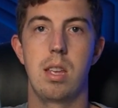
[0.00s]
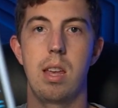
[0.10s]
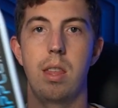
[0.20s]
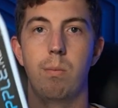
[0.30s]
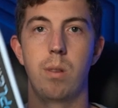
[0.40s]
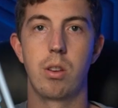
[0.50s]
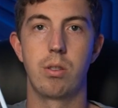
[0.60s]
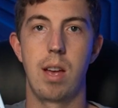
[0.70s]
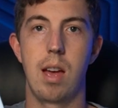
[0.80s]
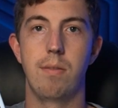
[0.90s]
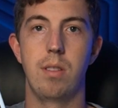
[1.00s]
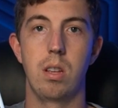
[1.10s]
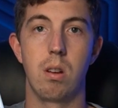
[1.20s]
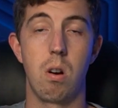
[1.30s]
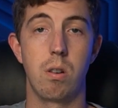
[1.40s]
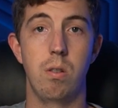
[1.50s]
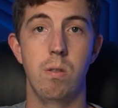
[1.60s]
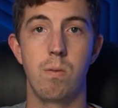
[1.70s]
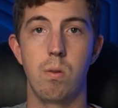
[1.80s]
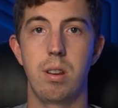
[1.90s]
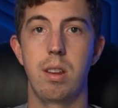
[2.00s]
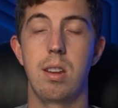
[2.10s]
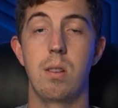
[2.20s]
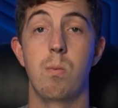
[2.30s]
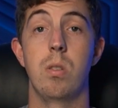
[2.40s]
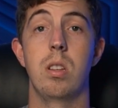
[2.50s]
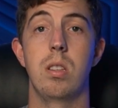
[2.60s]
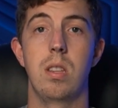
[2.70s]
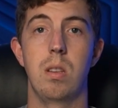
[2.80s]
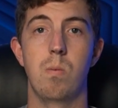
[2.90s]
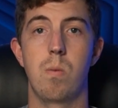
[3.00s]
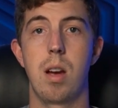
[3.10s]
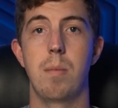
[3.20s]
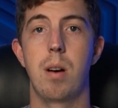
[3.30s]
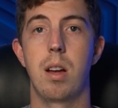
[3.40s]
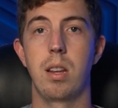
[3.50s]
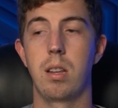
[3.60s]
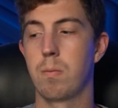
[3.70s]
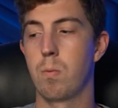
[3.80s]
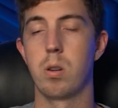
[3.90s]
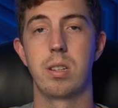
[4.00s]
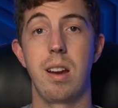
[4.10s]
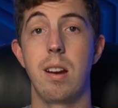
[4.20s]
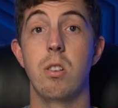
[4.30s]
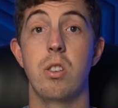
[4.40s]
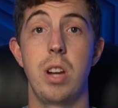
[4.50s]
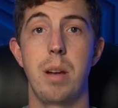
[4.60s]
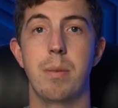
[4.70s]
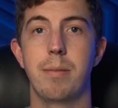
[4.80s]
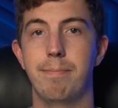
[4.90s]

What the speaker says: And then we also have the R2.14, which is the wide body, more standard shape.